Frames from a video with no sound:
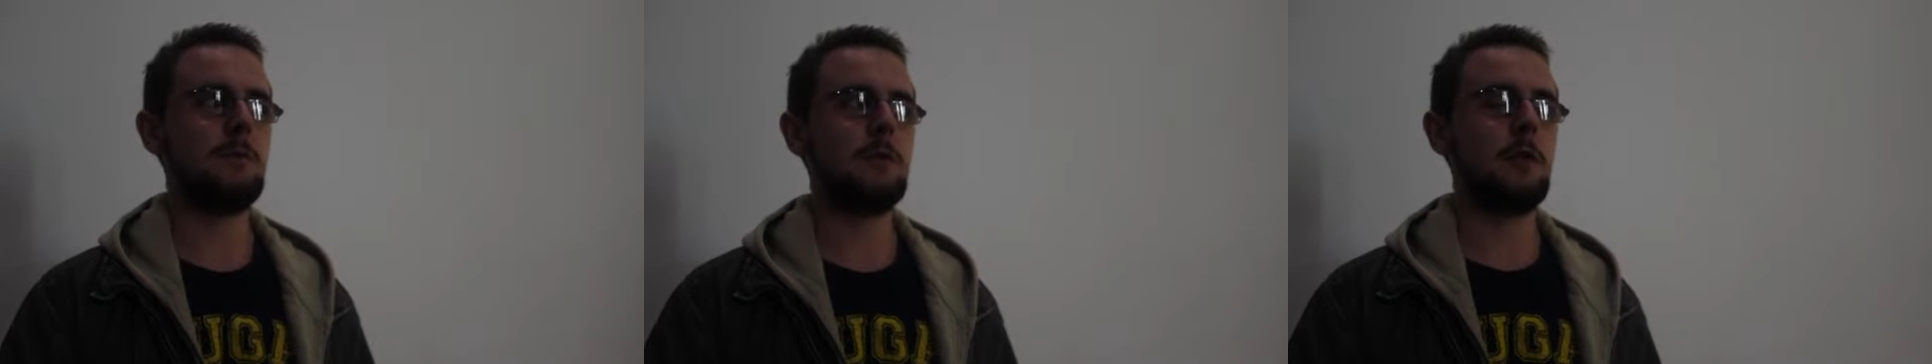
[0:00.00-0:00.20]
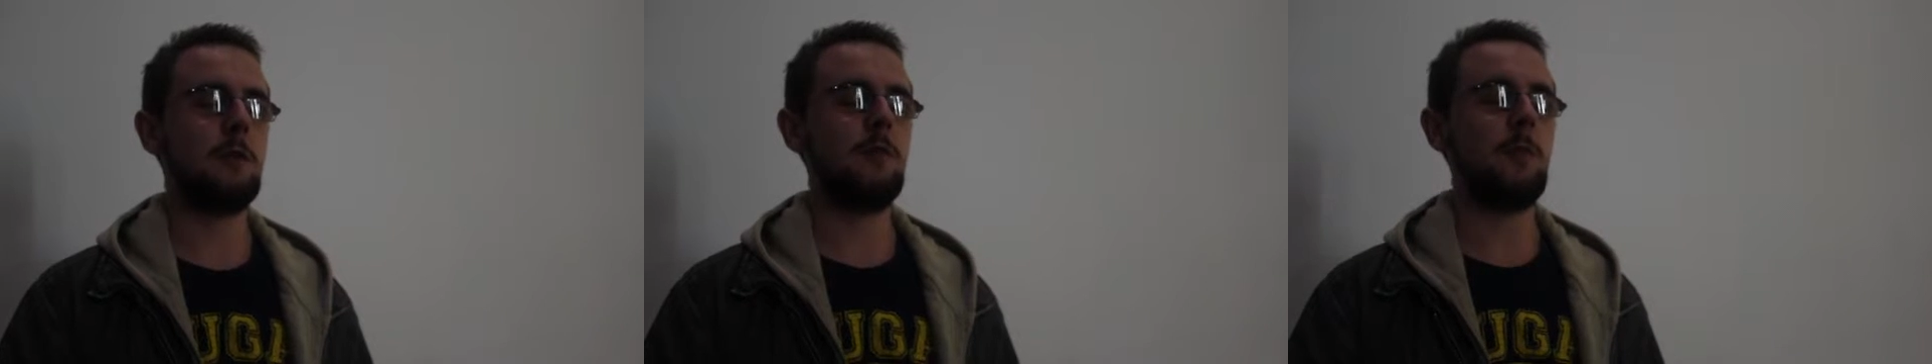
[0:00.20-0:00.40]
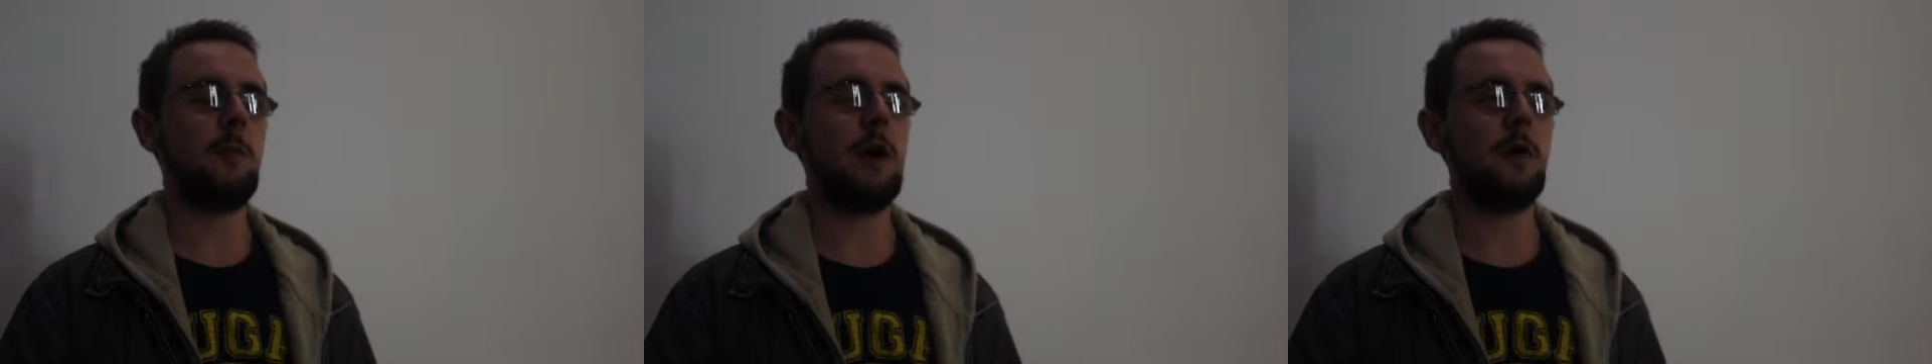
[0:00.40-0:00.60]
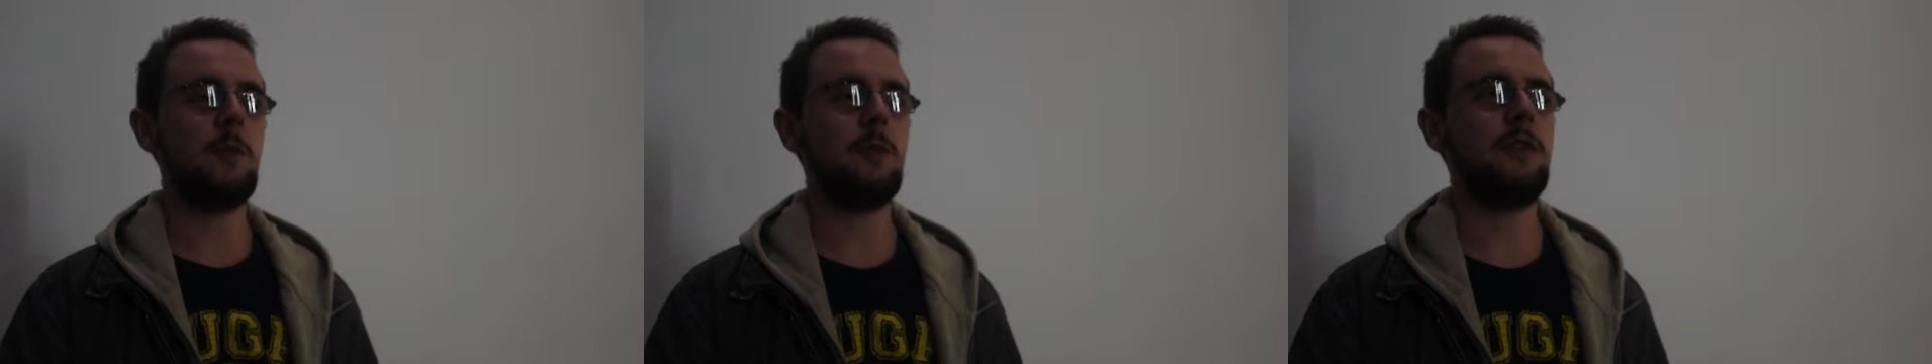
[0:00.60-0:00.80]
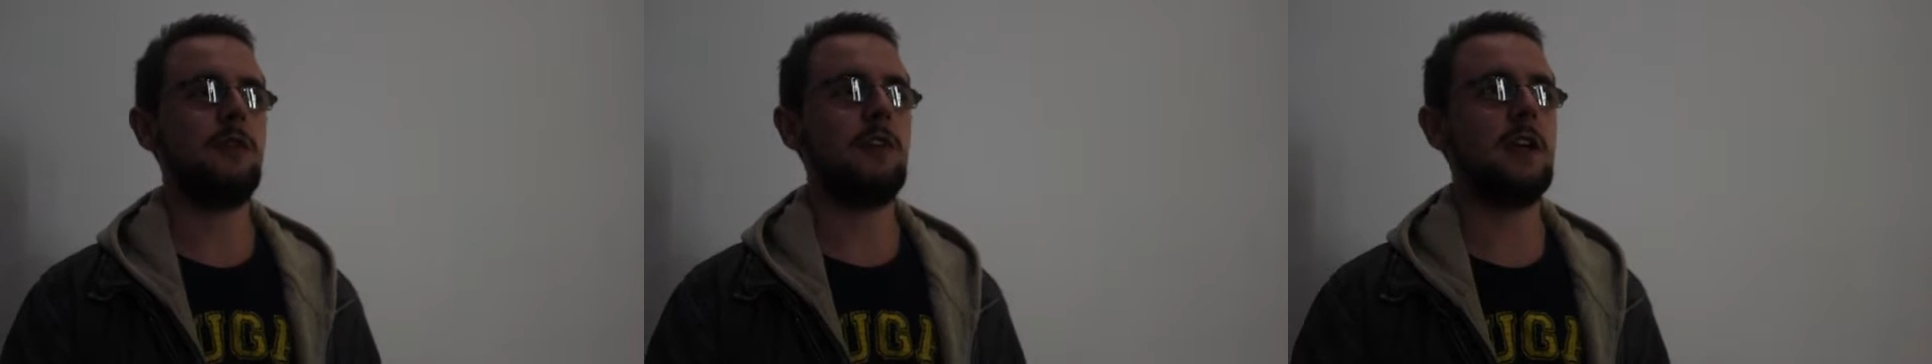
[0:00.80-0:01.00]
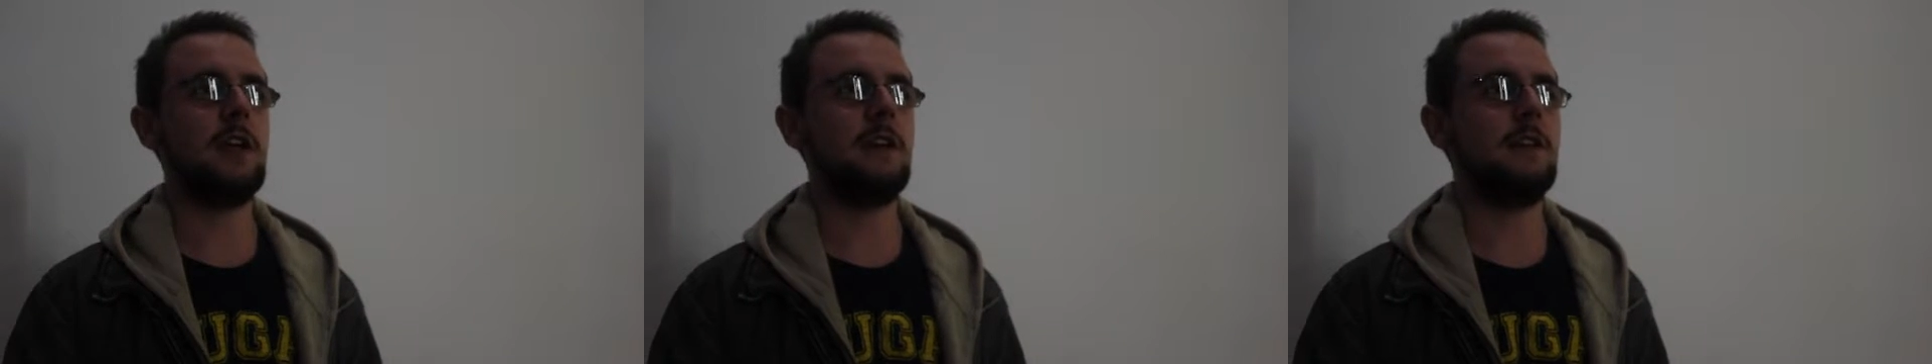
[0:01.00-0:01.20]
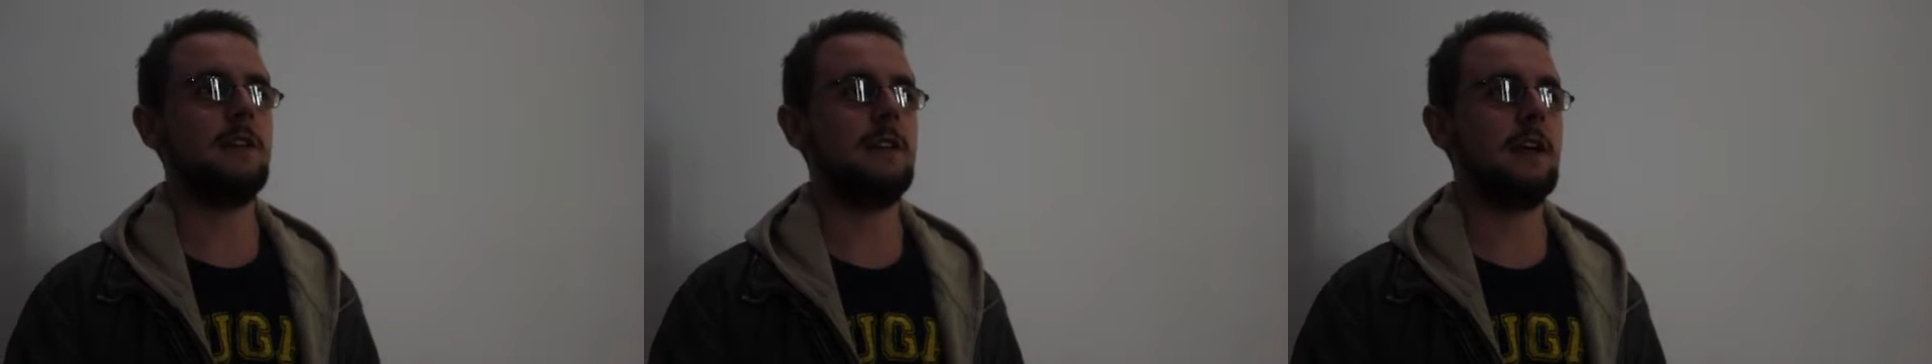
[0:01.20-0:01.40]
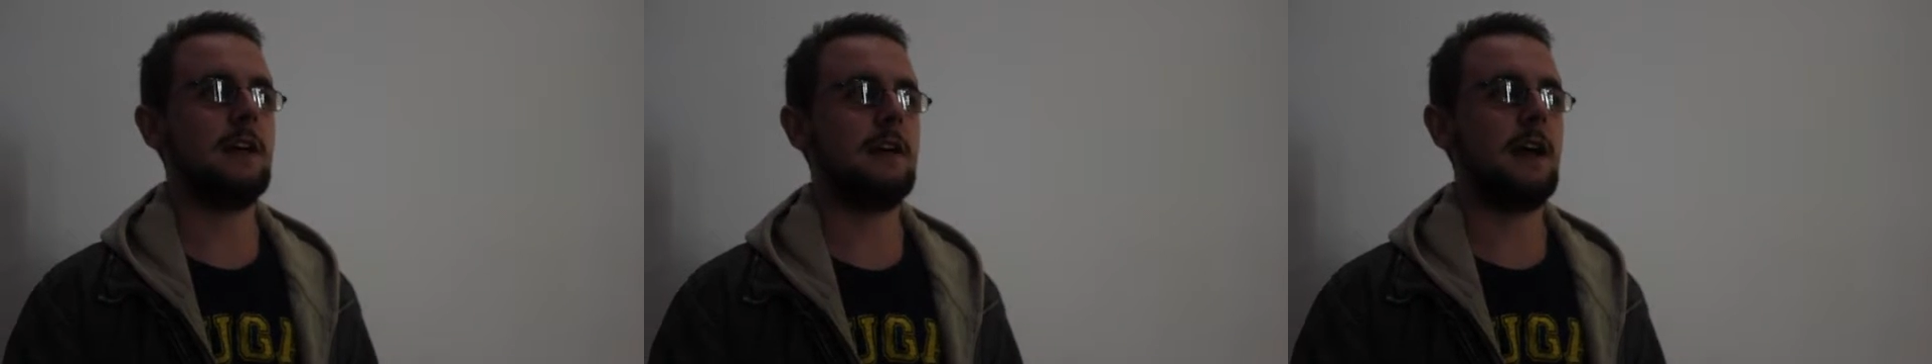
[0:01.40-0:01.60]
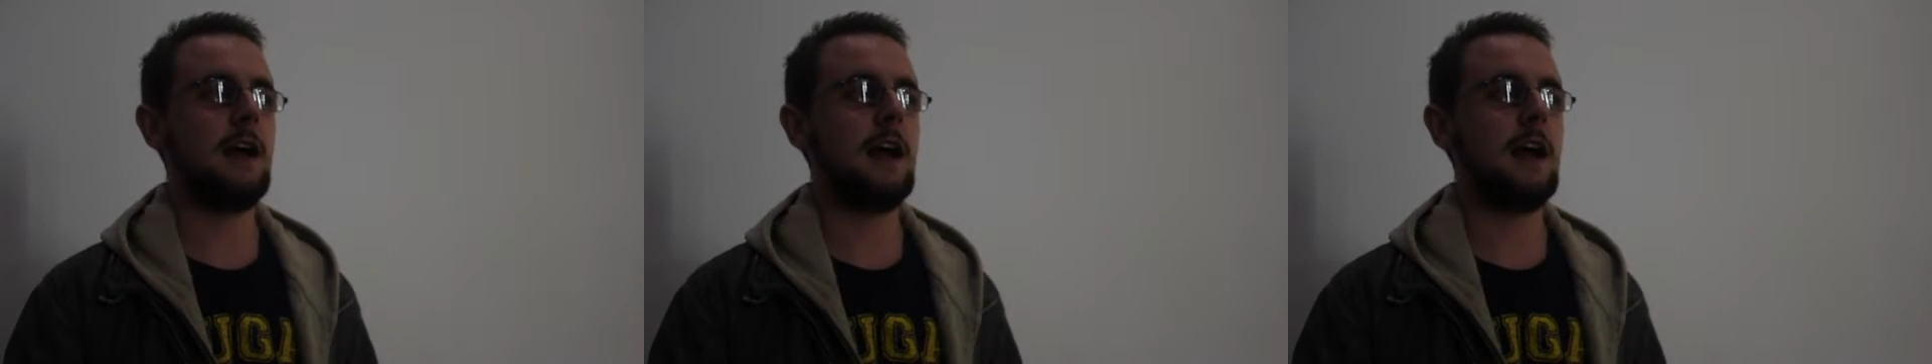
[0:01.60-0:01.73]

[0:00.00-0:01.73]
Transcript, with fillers: comes back with saying like,